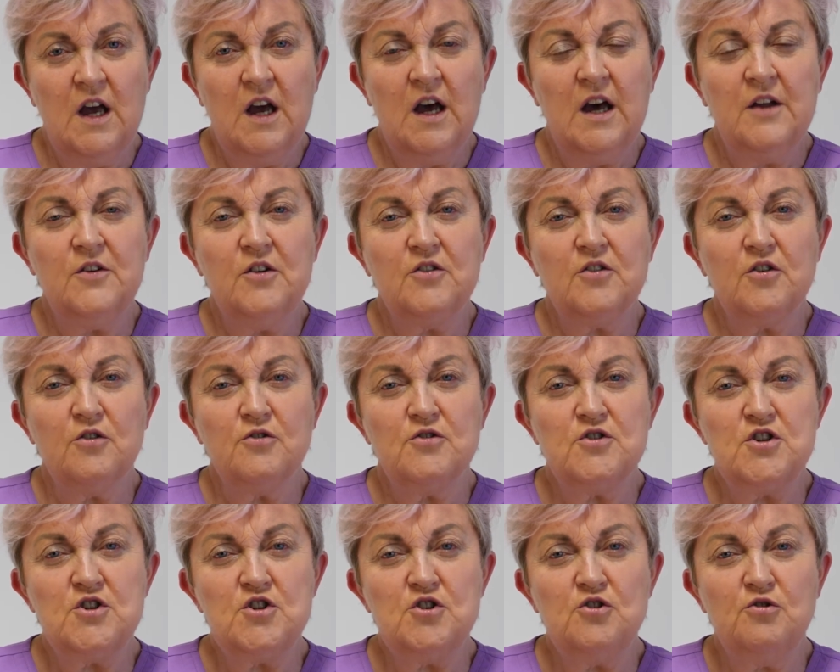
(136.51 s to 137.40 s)
And the
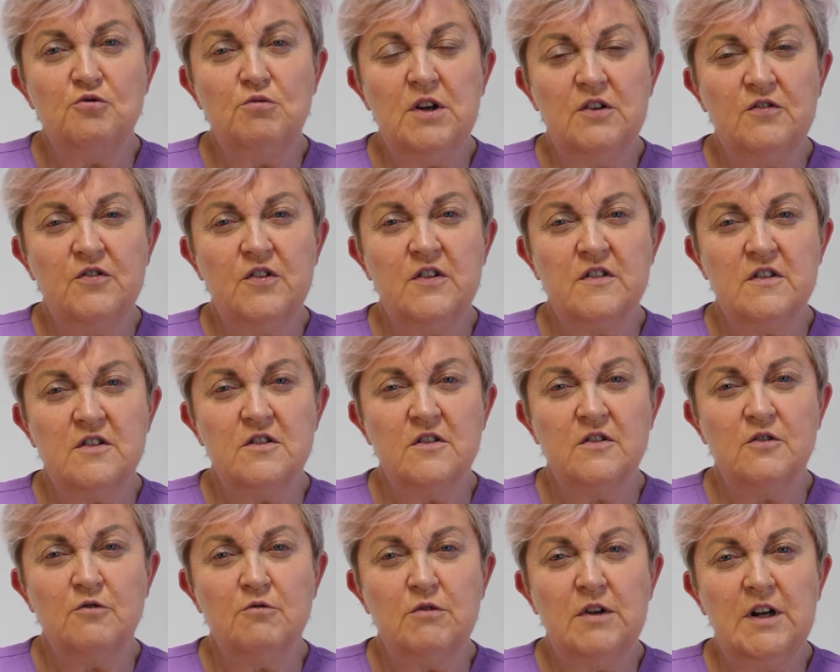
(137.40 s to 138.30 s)
32-week visit
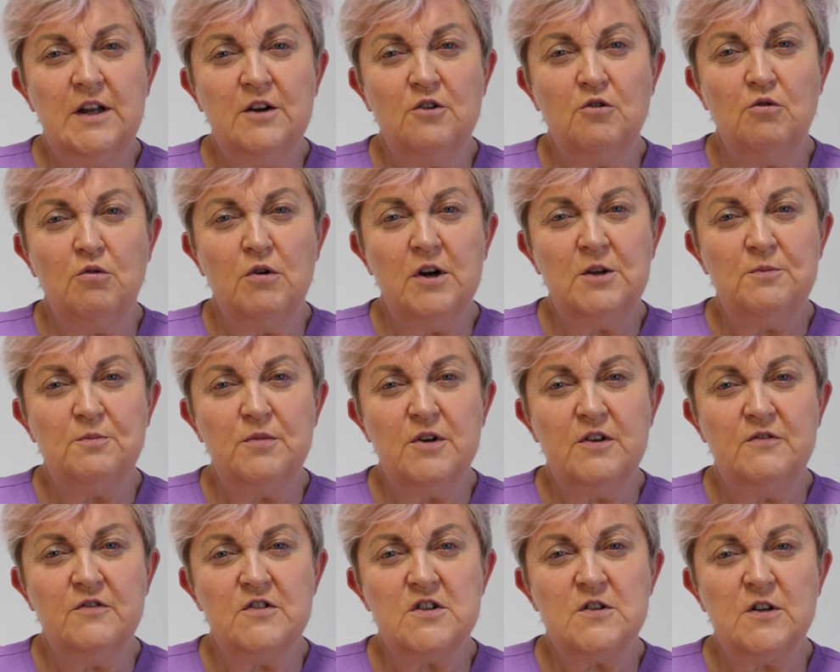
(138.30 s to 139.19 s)
is really quite
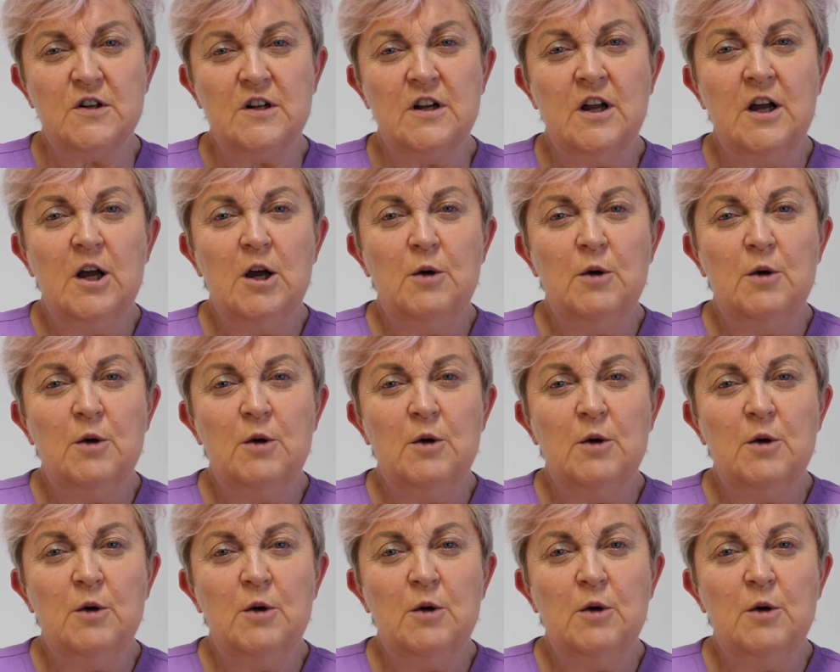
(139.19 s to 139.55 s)
pivotal,